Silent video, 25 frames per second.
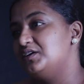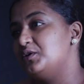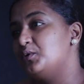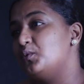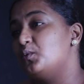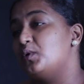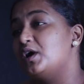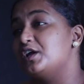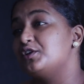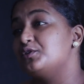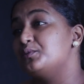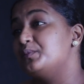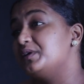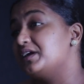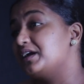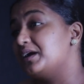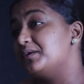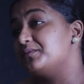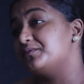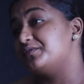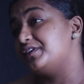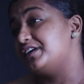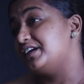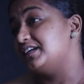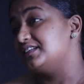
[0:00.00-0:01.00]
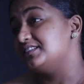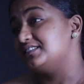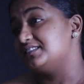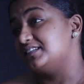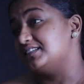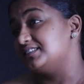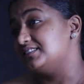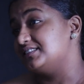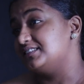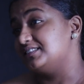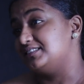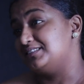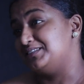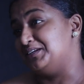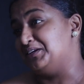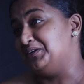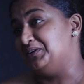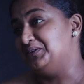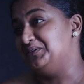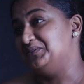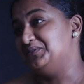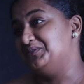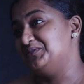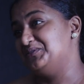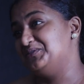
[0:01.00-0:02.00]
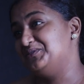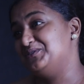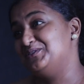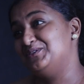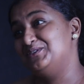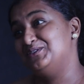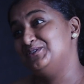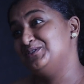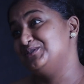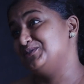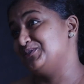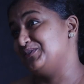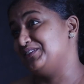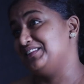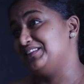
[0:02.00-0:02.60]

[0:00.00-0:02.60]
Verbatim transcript: one, you become very insensitive to